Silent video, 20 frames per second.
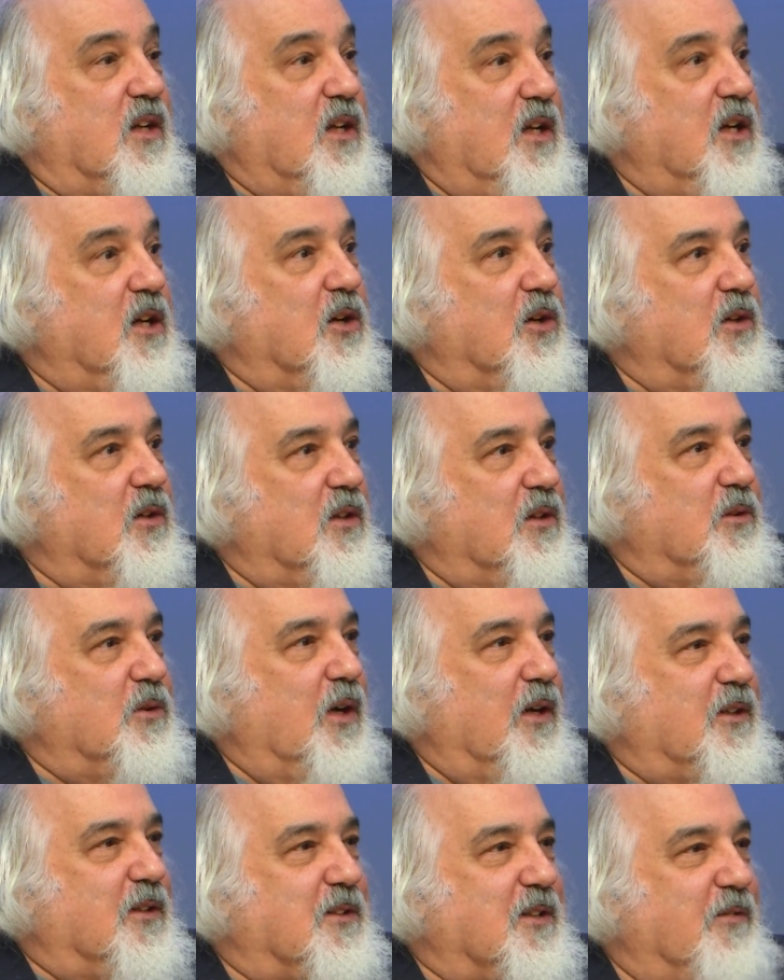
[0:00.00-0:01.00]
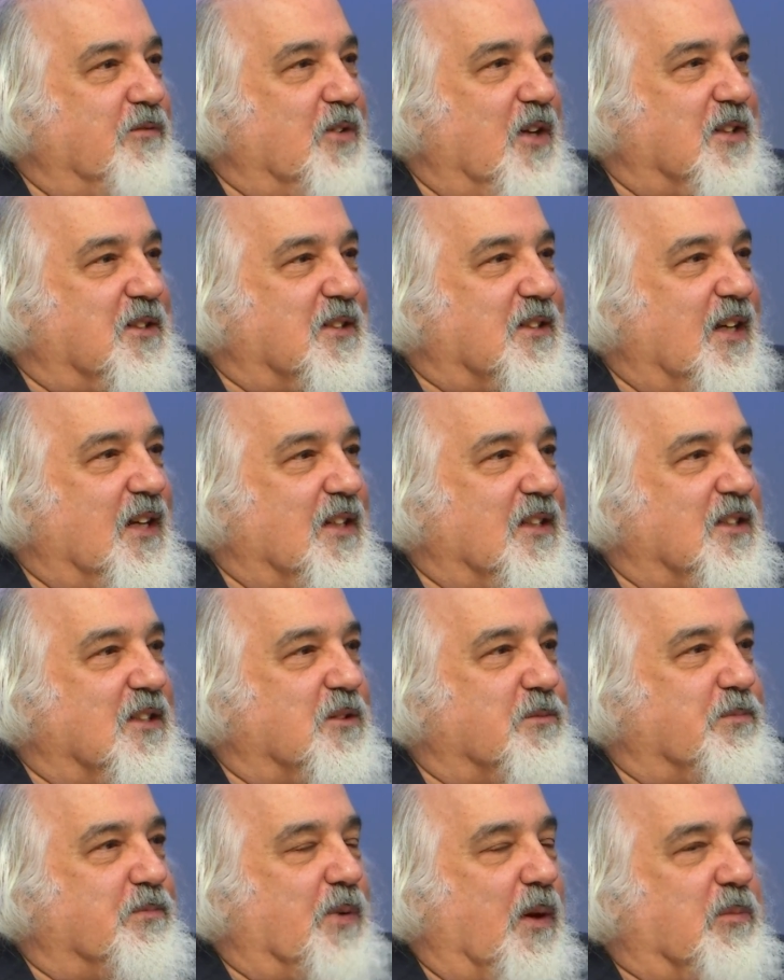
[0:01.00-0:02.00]
here, because I've not
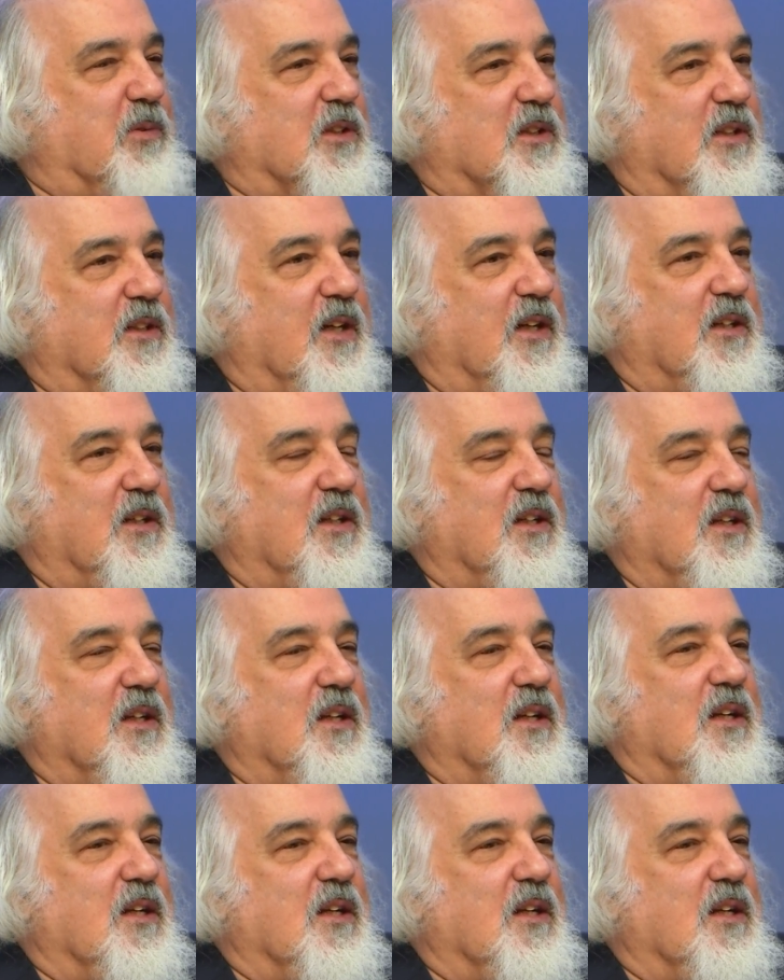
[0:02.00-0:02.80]
stated this publicly,